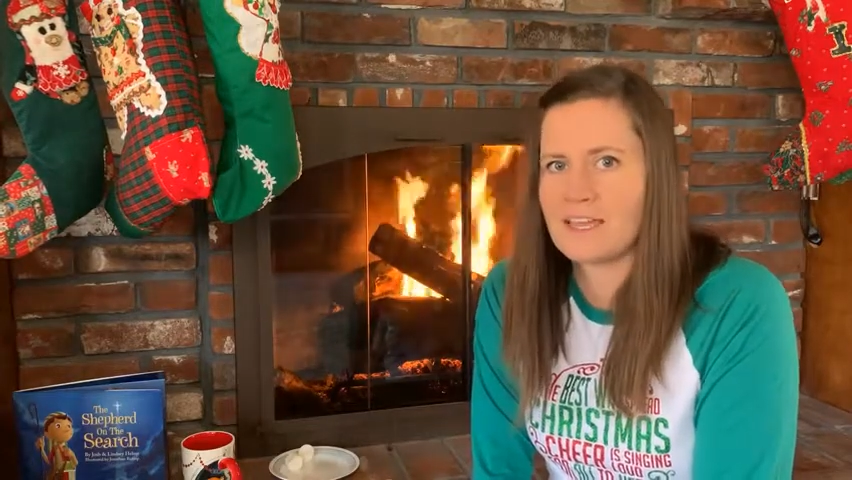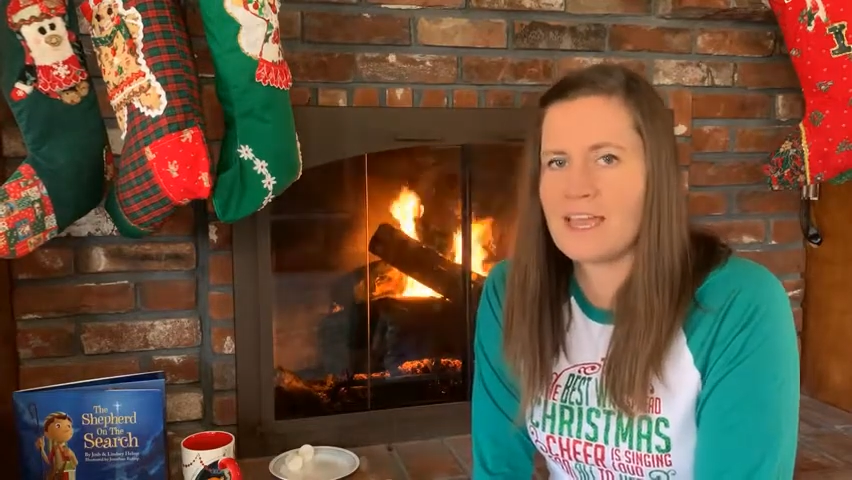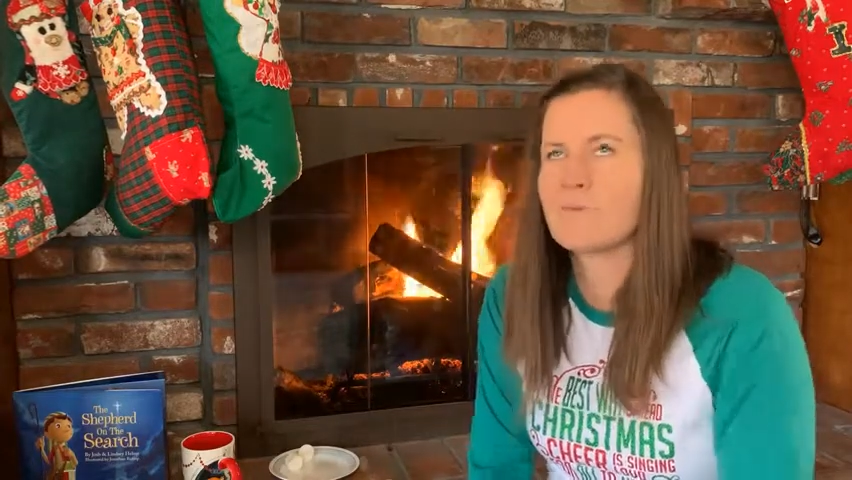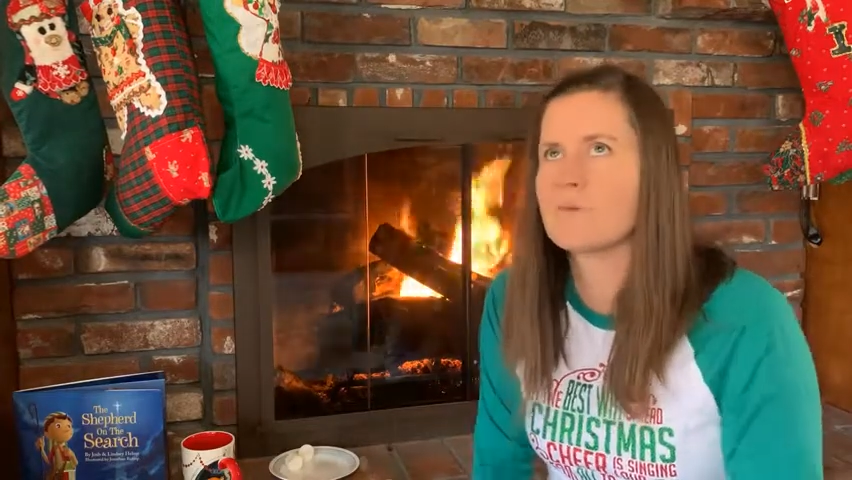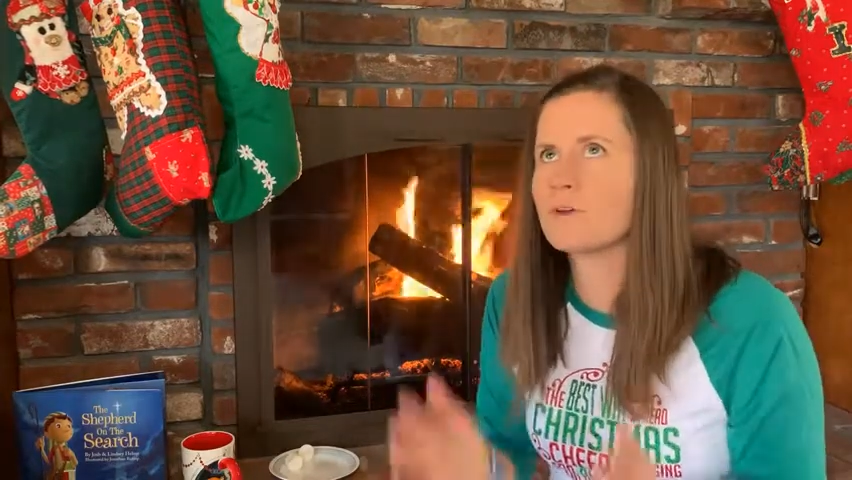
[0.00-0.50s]

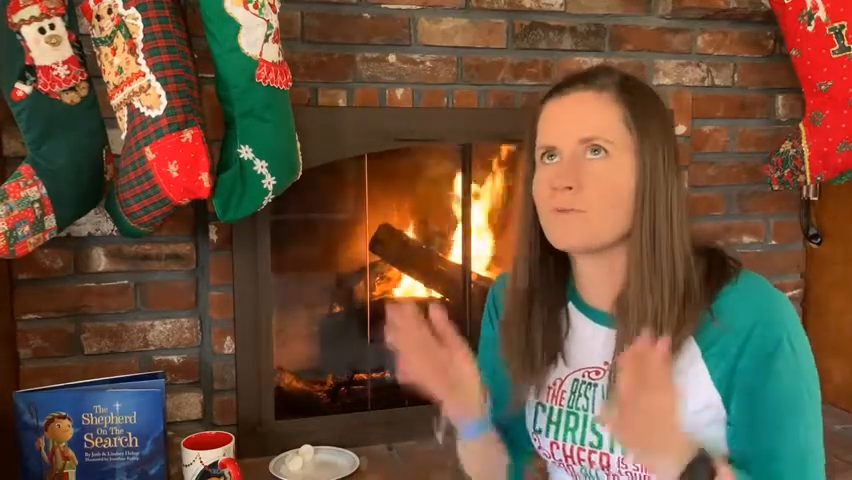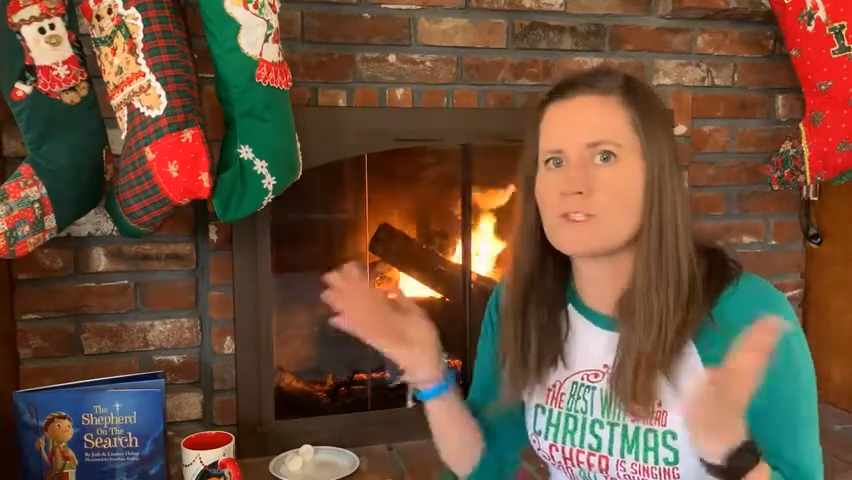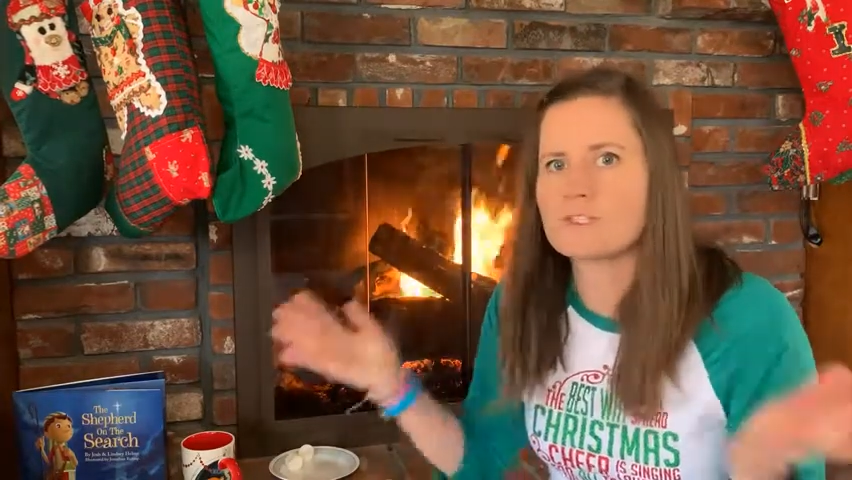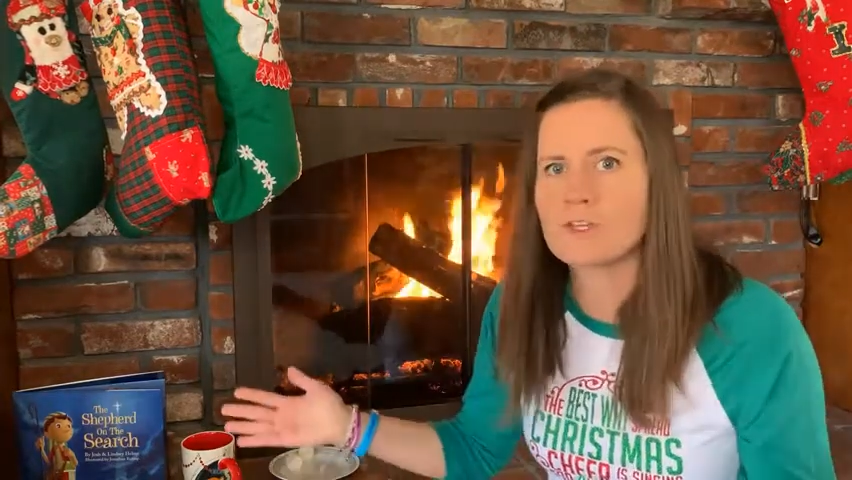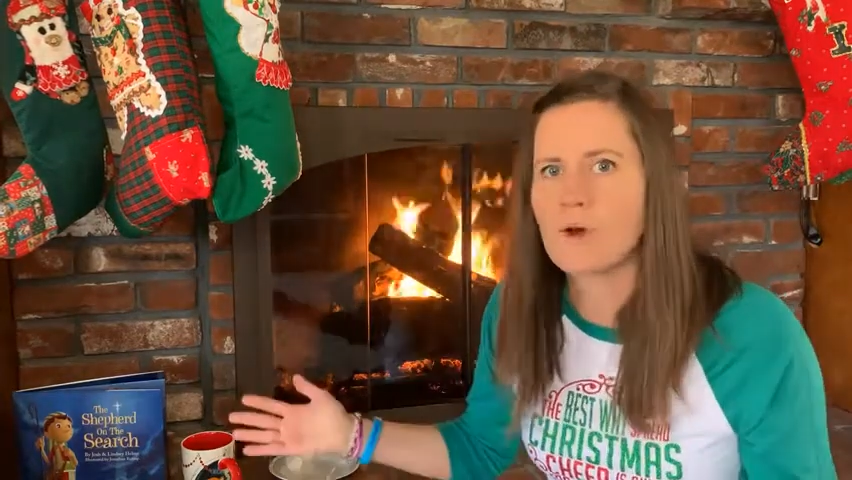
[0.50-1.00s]
And we'll be
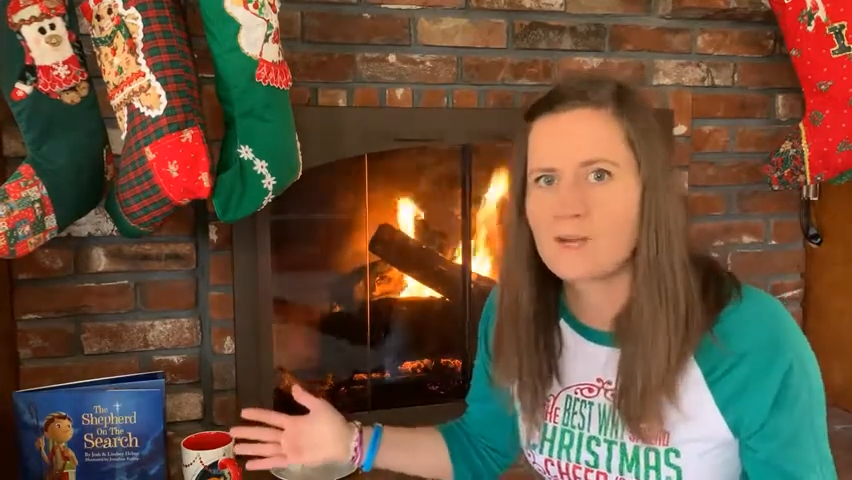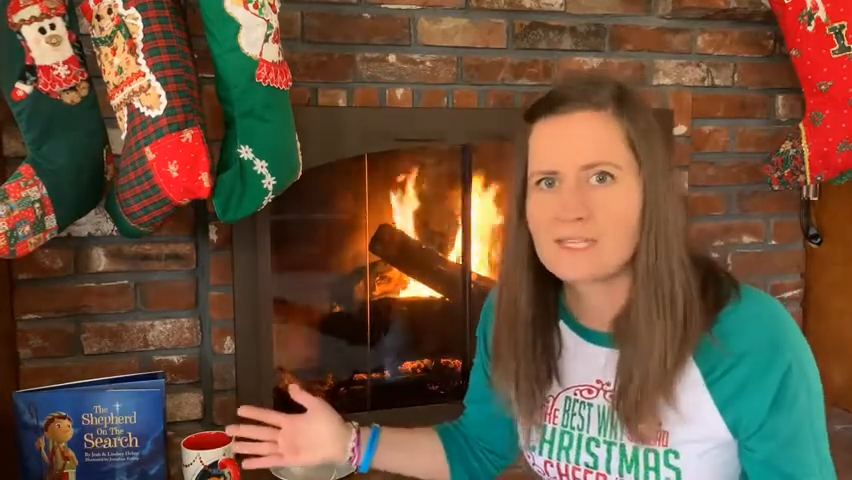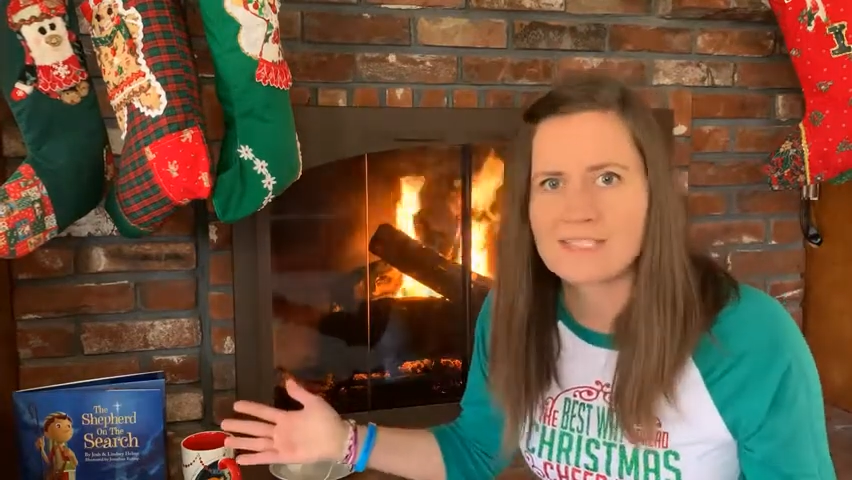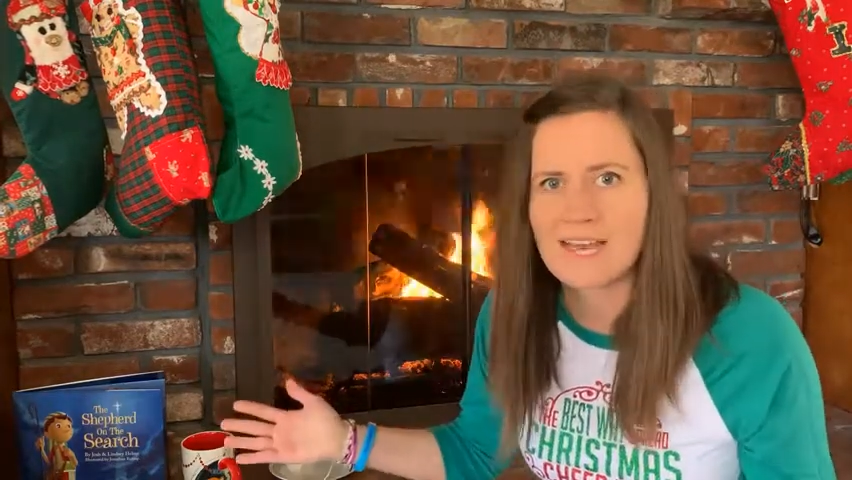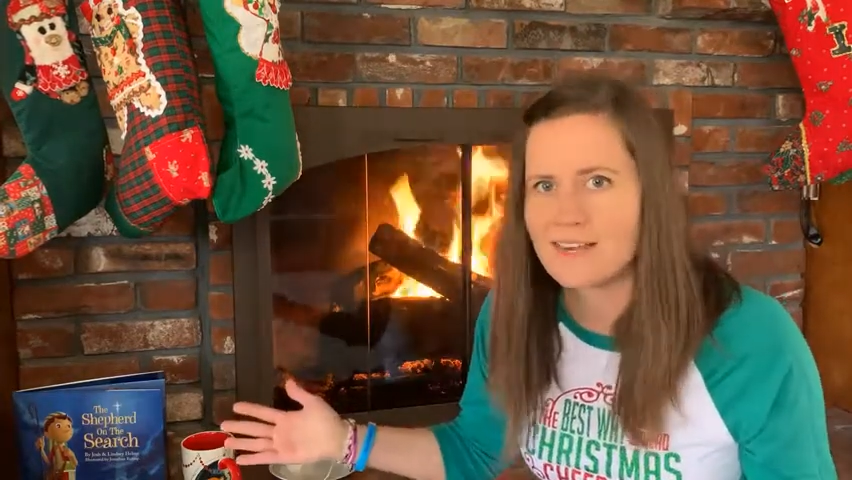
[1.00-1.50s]
so
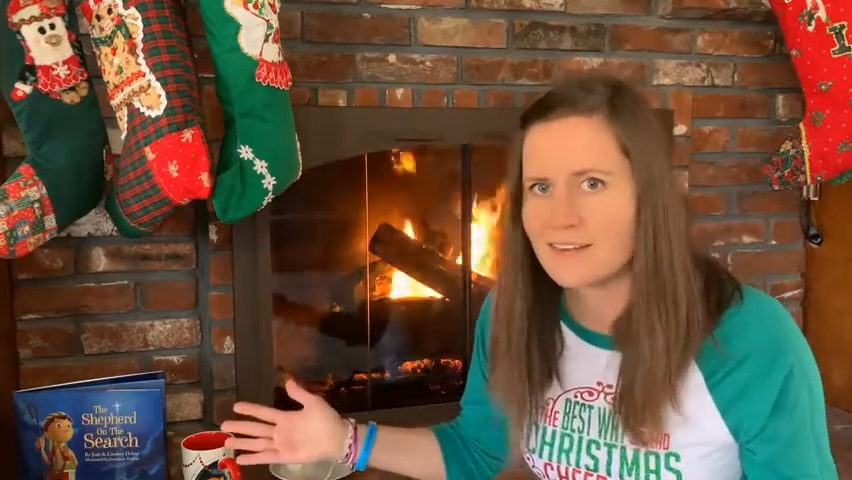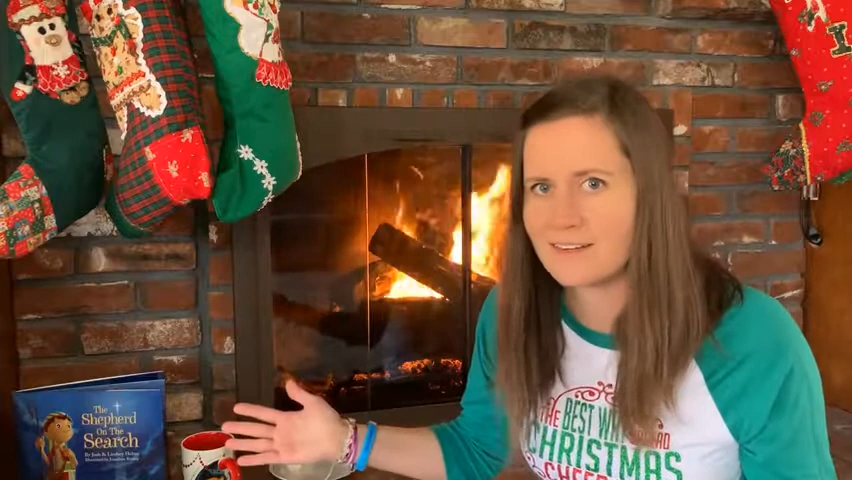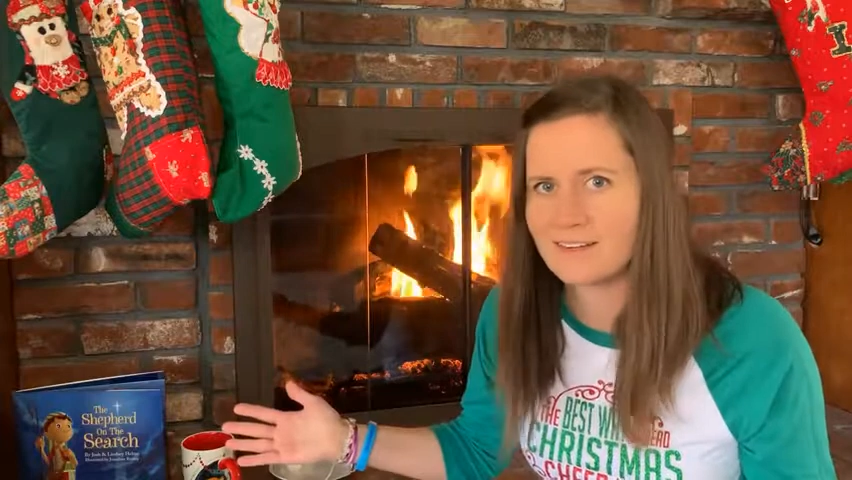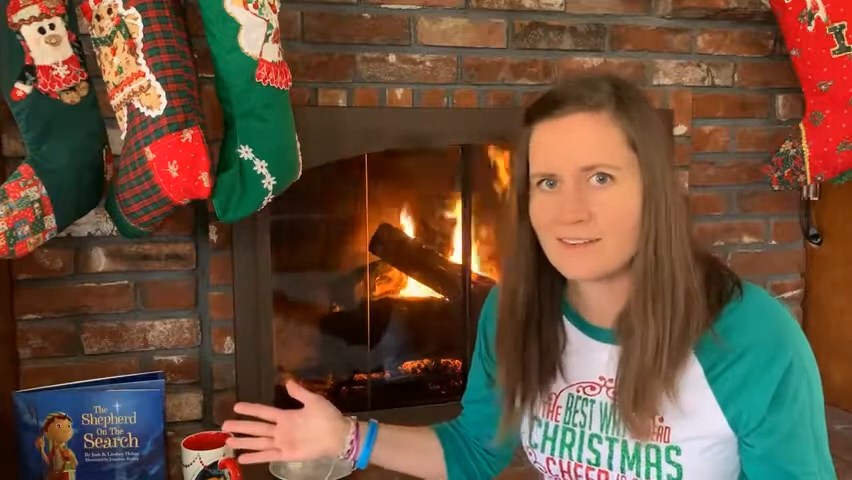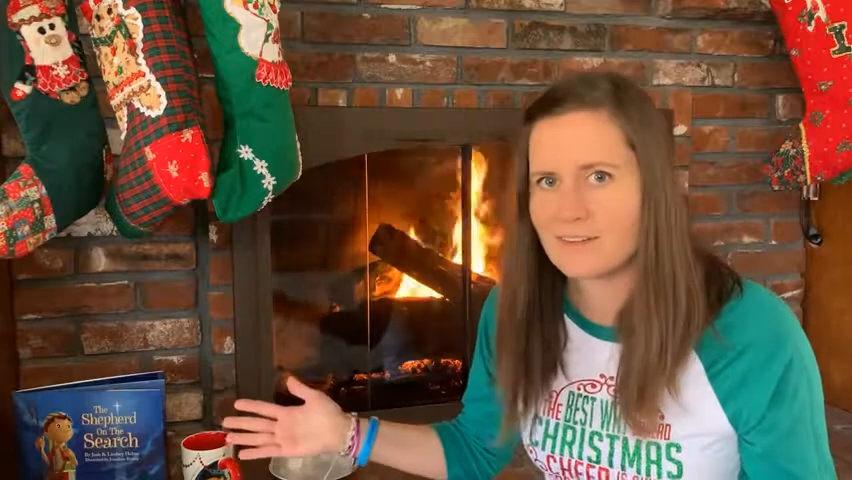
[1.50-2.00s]
excited.